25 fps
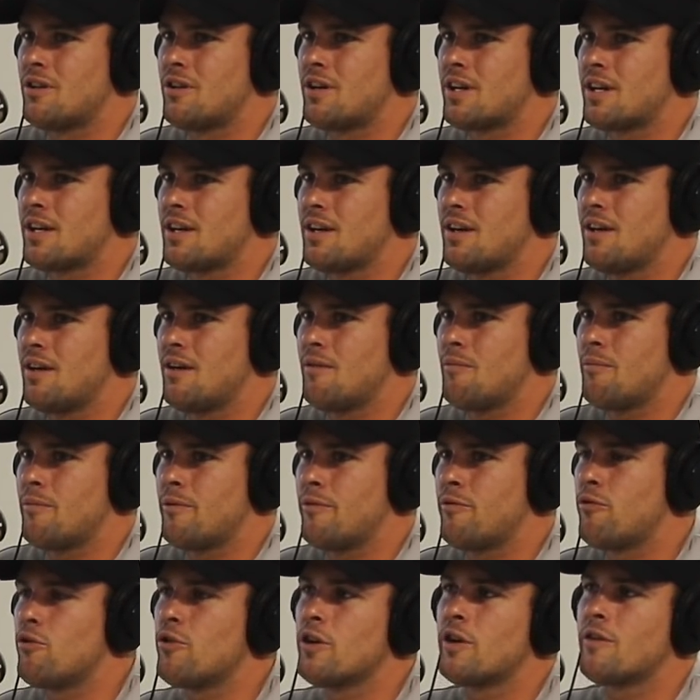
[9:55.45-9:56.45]
Like,
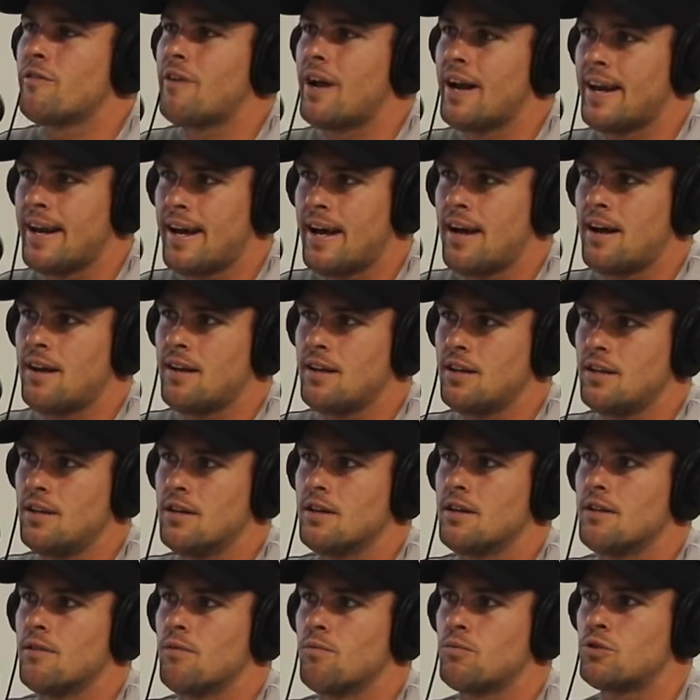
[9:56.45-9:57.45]
before you run out,
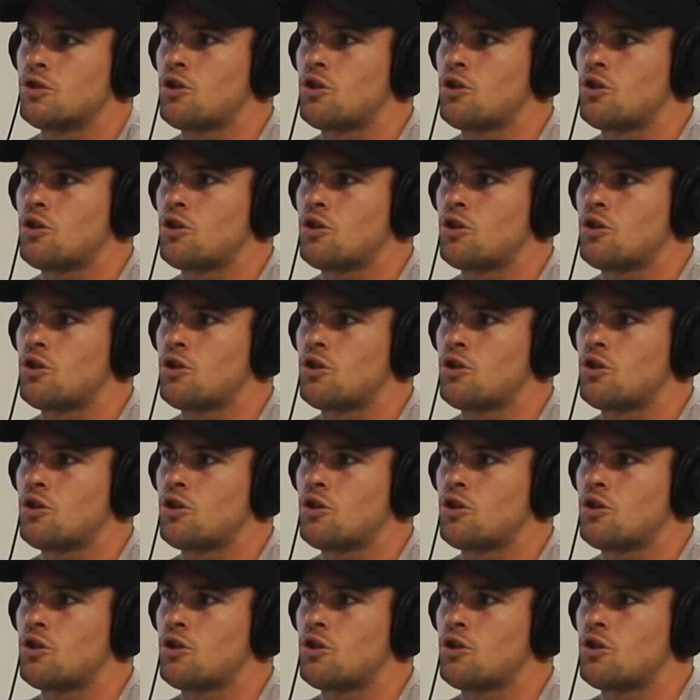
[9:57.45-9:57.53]
you're